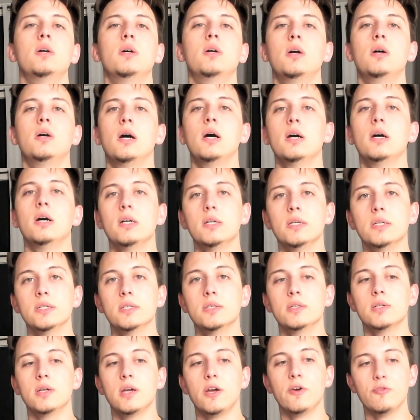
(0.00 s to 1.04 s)
I
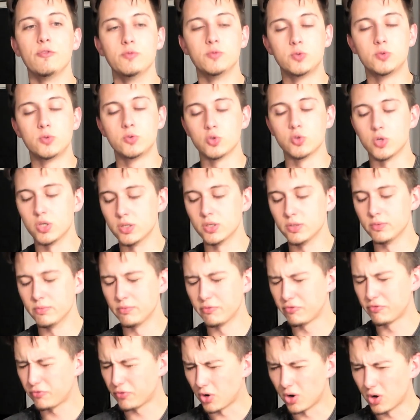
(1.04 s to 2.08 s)
have drawn
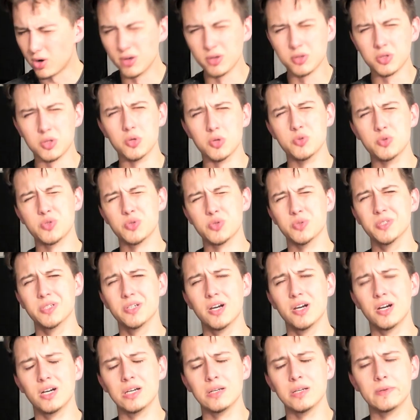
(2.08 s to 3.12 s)
far closer to
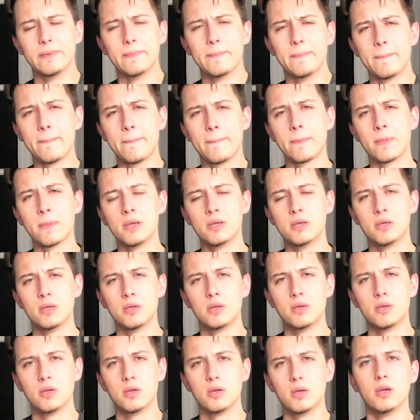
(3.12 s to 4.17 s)
God,
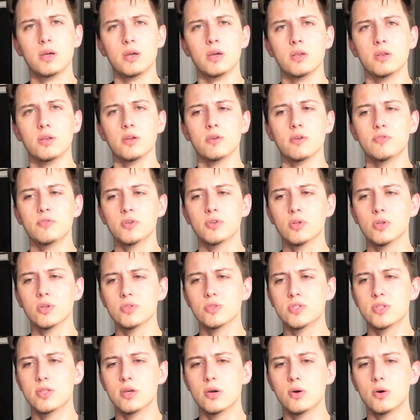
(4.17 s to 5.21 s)
and I feel as
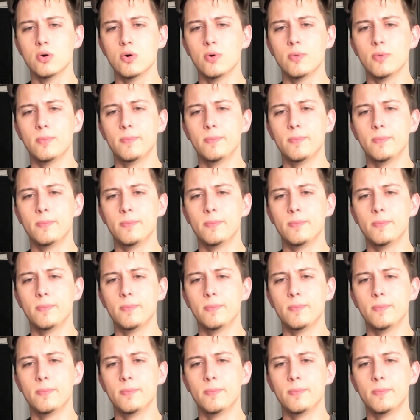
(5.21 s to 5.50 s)
though